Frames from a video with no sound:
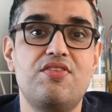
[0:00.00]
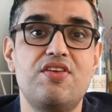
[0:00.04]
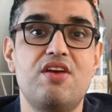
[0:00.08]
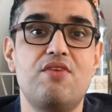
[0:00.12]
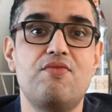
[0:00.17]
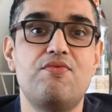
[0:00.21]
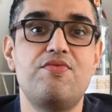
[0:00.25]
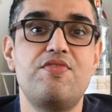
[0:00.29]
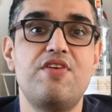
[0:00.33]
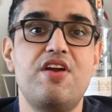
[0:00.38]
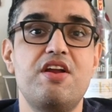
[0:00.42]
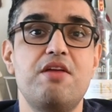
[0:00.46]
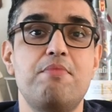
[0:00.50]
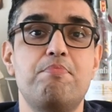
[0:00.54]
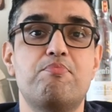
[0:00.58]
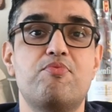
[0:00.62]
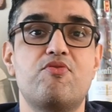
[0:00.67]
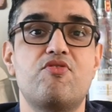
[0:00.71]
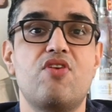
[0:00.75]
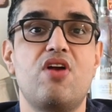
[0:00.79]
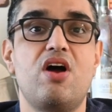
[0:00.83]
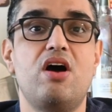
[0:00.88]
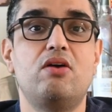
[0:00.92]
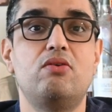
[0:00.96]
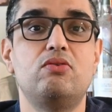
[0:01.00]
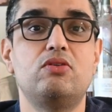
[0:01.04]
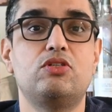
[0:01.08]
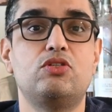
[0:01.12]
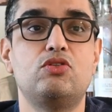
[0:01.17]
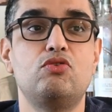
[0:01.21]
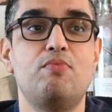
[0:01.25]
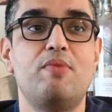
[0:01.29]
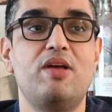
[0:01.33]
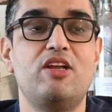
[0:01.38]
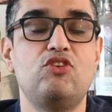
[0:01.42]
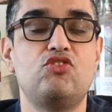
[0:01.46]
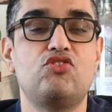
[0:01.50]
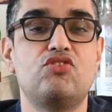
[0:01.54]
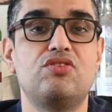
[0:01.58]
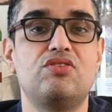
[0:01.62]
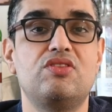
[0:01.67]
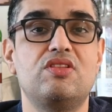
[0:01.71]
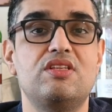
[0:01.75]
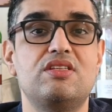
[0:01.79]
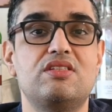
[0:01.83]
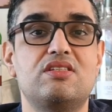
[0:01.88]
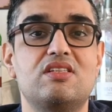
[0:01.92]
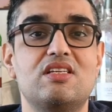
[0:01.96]
they are very proud to
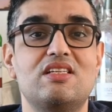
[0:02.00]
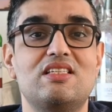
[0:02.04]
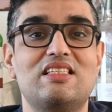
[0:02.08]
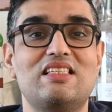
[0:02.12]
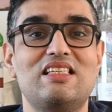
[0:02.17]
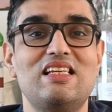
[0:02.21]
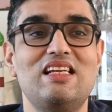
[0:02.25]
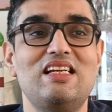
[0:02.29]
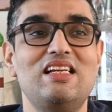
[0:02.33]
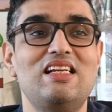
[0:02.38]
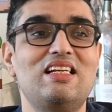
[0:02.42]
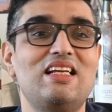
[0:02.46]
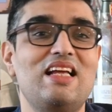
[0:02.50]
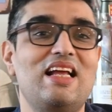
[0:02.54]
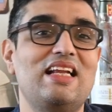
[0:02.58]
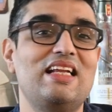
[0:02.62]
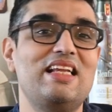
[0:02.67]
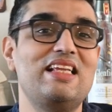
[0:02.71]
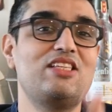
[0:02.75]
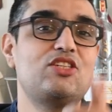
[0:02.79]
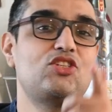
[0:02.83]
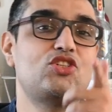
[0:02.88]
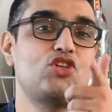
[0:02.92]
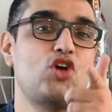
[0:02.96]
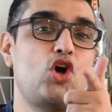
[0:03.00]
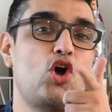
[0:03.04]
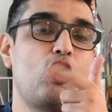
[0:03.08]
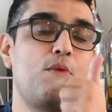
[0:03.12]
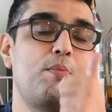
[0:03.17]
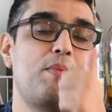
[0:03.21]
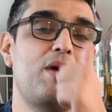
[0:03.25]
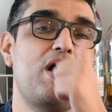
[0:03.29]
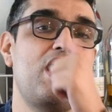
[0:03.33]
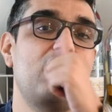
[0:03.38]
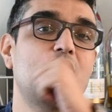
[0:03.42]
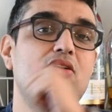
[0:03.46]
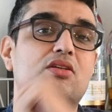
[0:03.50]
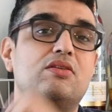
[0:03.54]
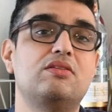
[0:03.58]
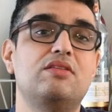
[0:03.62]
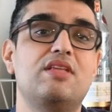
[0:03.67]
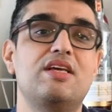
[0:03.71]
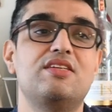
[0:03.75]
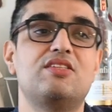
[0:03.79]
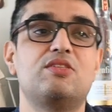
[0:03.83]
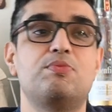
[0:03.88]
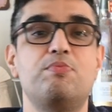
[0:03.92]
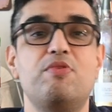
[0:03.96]
mention this Signet, and let's talk about
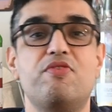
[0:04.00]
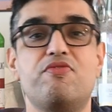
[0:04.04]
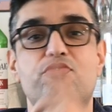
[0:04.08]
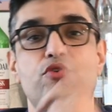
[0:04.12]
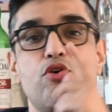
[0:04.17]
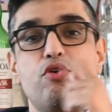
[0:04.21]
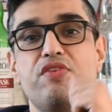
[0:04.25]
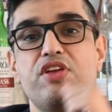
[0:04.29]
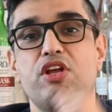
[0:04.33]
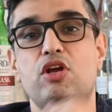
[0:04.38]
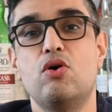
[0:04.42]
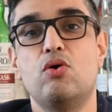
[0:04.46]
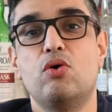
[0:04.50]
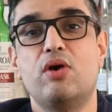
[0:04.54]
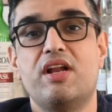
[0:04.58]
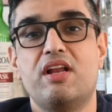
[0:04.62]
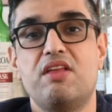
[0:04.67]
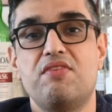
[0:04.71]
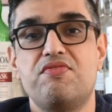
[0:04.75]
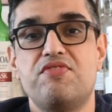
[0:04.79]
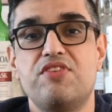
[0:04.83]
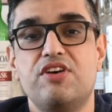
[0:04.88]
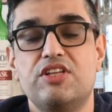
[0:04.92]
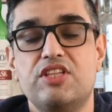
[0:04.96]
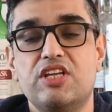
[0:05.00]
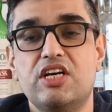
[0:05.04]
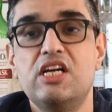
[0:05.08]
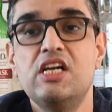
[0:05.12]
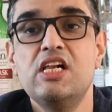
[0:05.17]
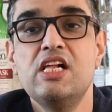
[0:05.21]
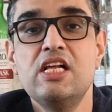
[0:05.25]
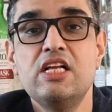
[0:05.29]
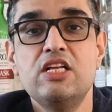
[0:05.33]
this before we go any further.